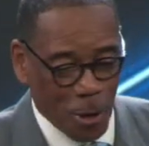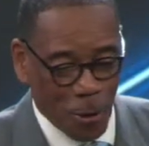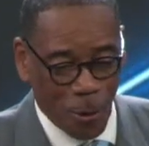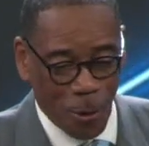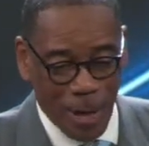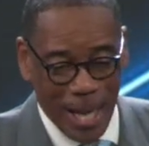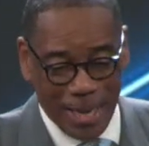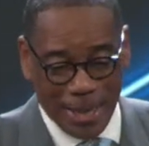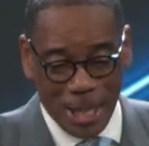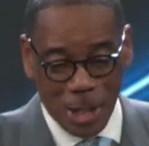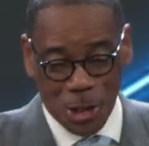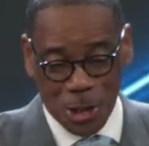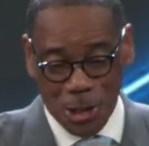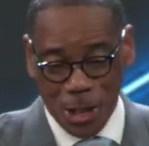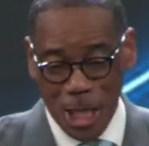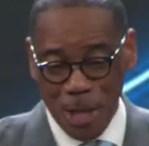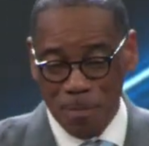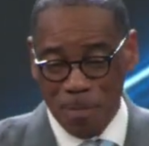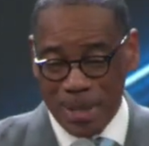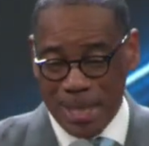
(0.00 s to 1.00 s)
We have the
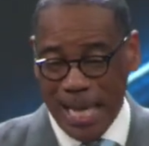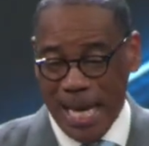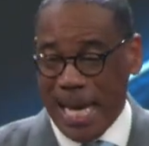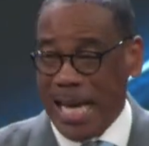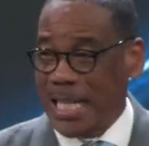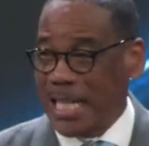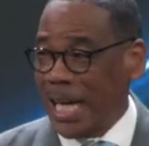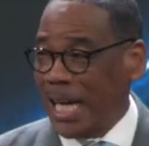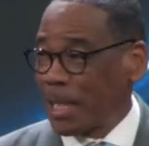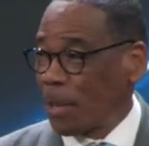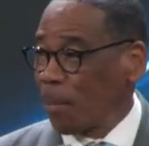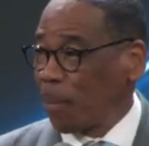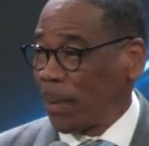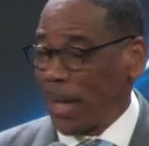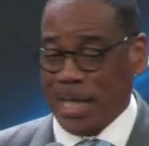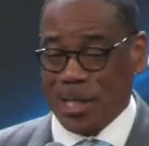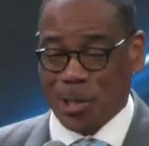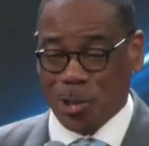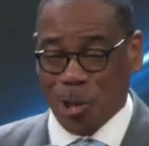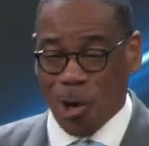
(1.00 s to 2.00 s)
sheep gate at a
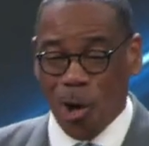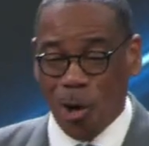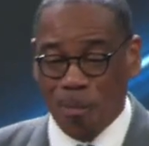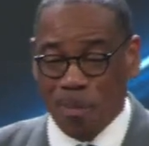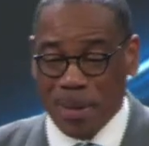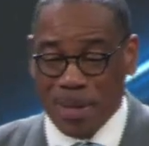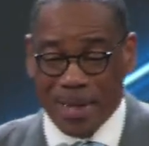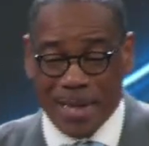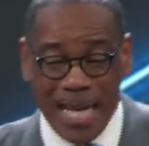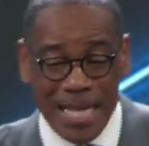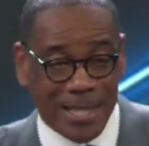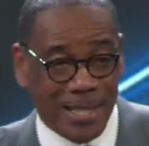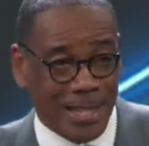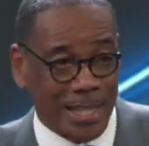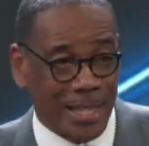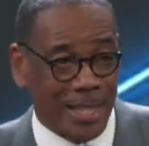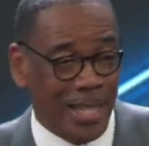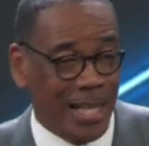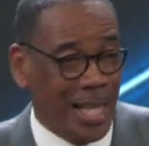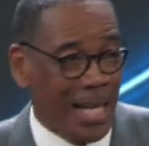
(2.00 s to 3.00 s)
place called
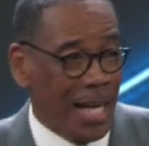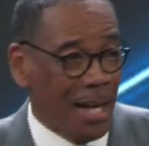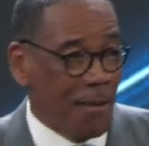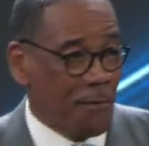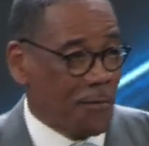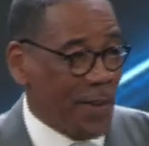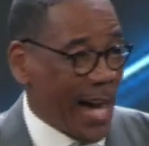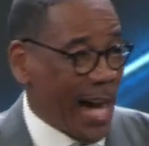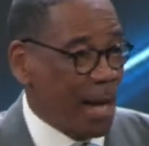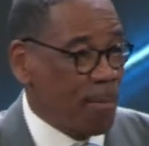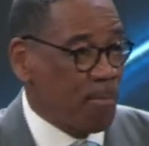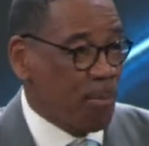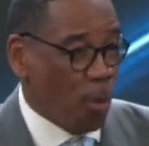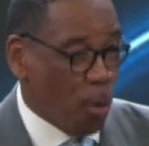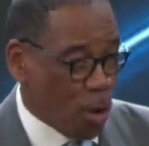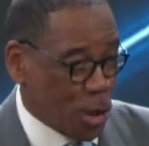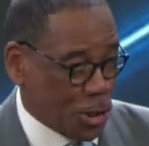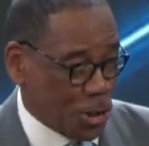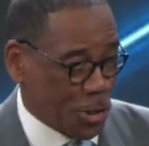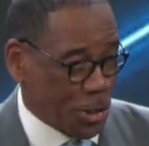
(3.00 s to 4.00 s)
Bethesda, five
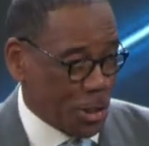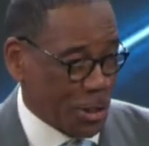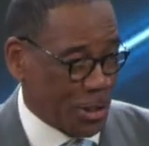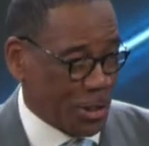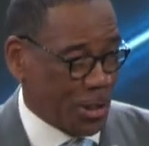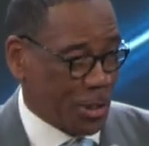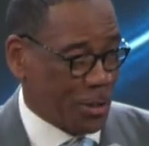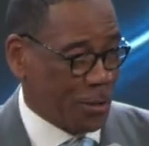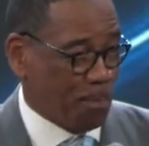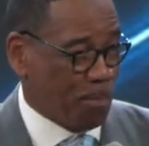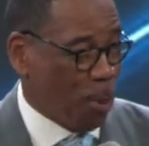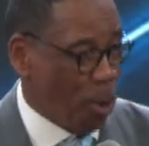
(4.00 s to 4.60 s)
porches.